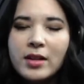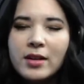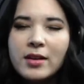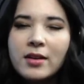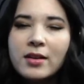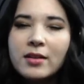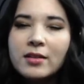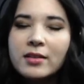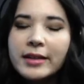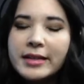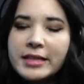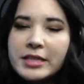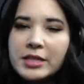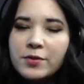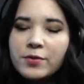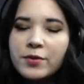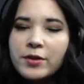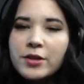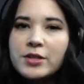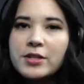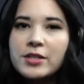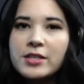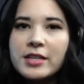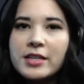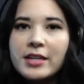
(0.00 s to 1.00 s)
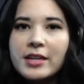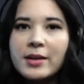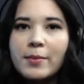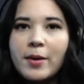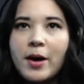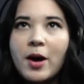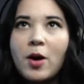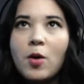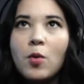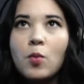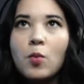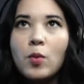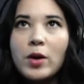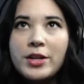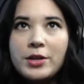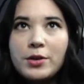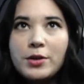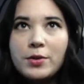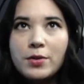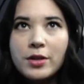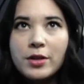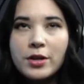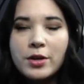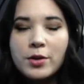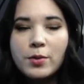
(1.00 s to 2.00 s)
Let's first think about what
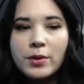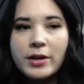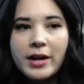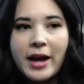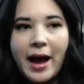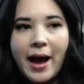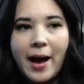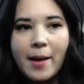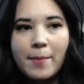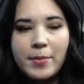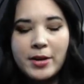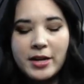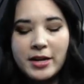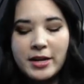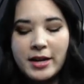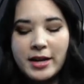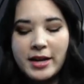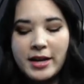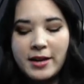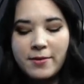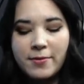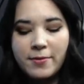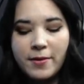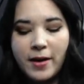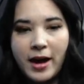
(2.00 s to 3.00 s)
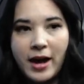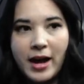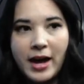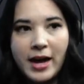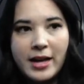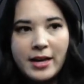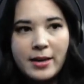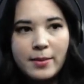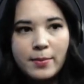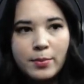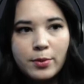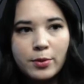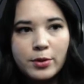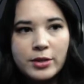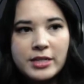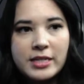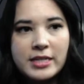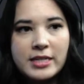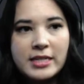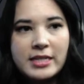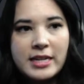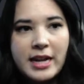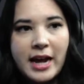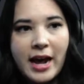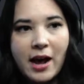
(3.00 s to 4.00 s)
you think would happen if I
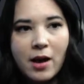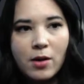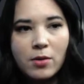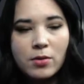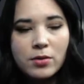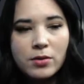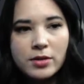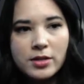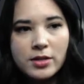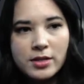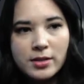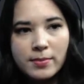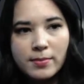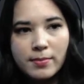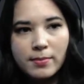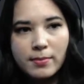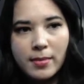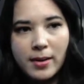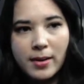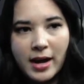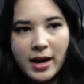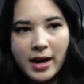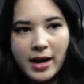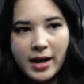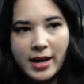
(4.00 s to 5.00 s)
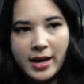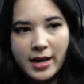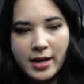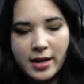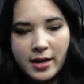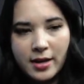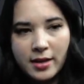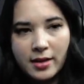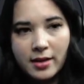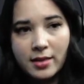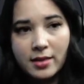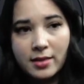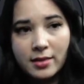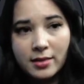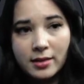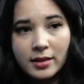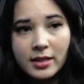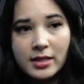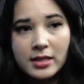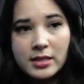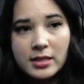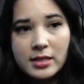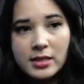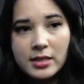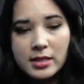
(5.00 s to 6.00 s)
printed out my
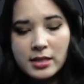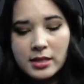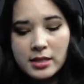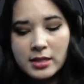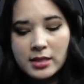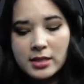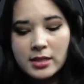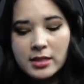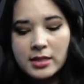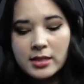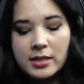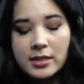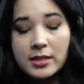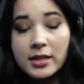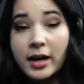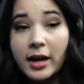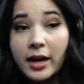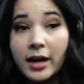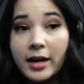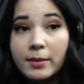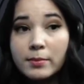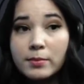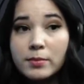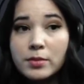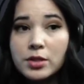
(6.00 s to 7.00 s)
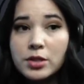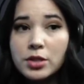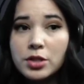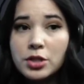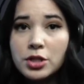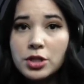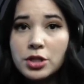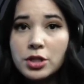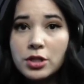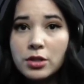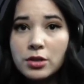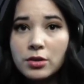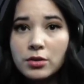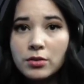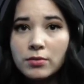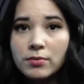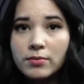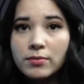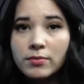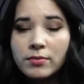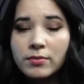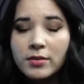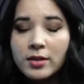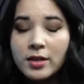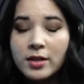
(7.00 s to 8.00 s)
list times 2.
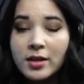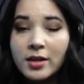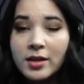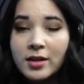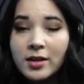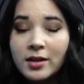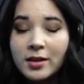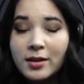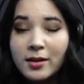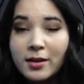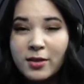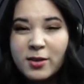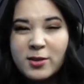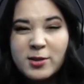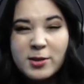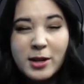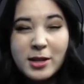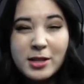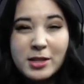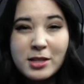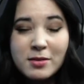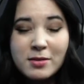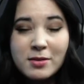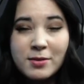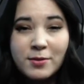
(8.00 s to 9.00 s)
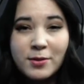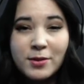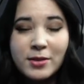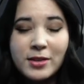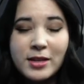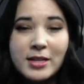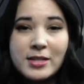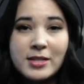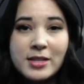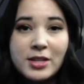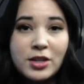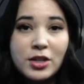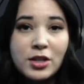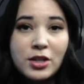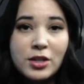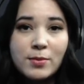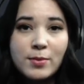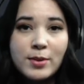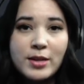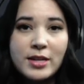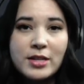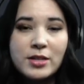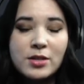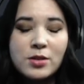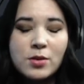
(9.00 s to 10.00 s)
And there's lots of different things it could
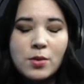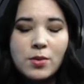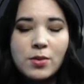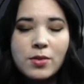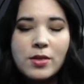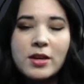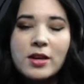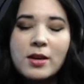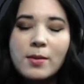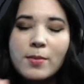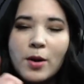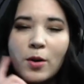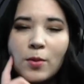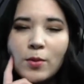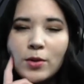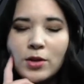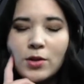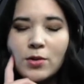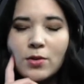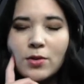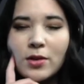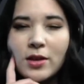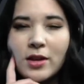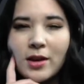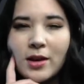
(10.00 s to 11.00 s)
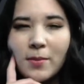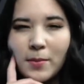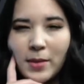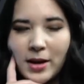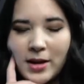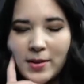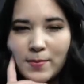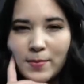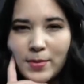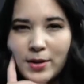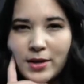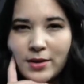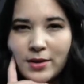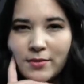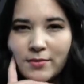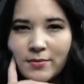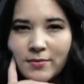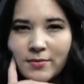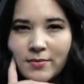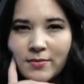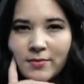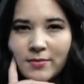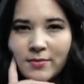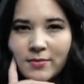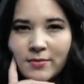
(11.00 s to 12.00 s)
be, so think about what you think it might be.
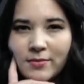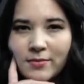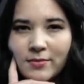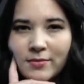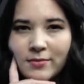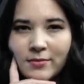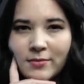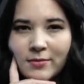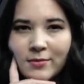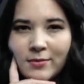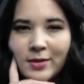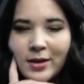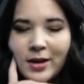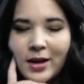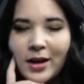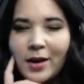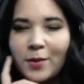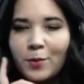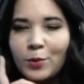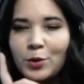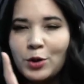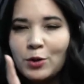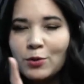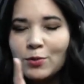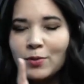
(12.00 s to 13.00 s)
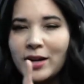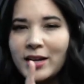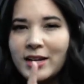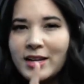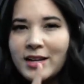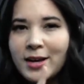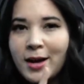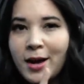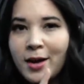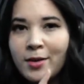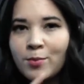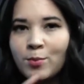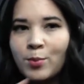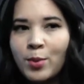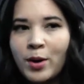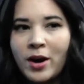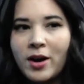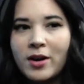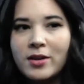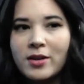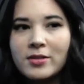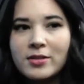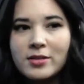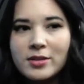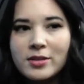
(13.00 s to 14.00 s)
And when you're ready,
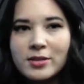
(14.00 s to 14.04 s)
unpause.